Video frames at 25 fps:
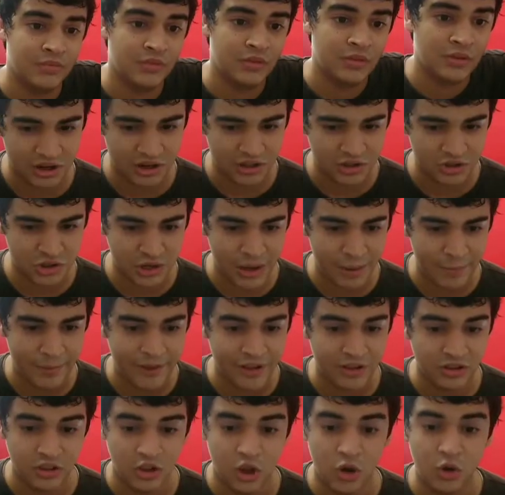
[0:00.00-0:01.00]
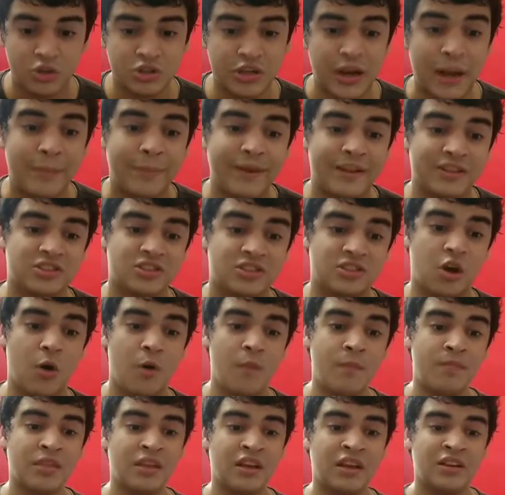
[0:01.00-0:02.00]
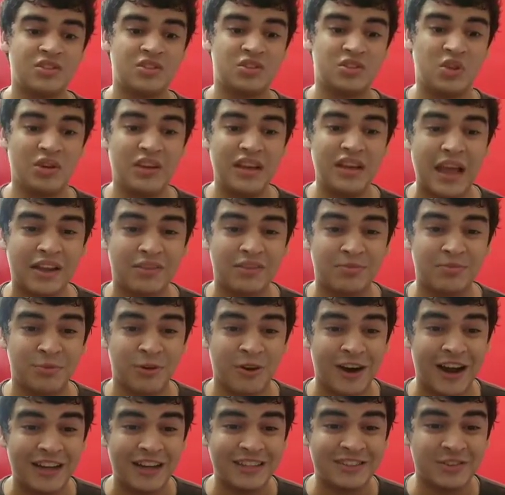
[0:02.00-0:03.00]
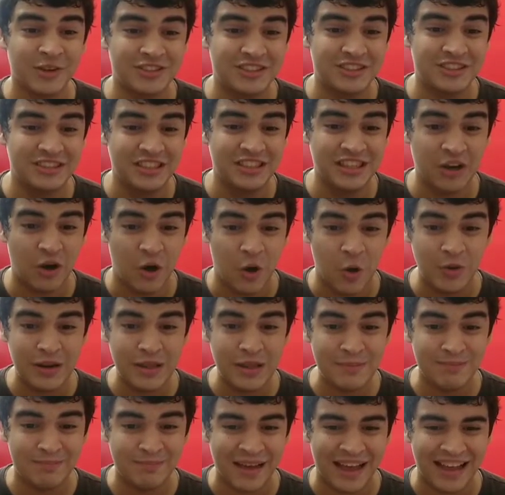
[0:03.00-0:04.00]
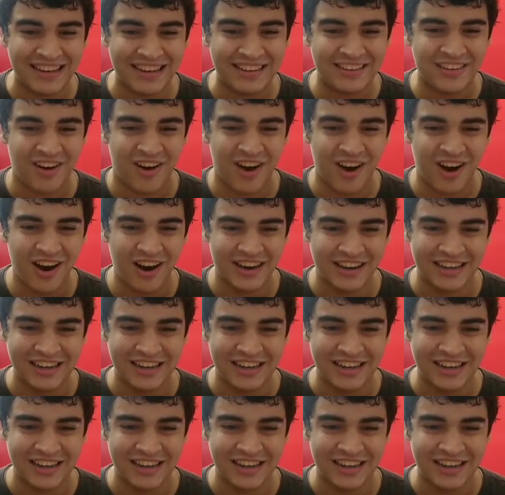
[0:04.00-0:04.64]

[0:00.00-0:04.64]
Trap hit, no trap hit. So Zodiac Barrage was the only banned card.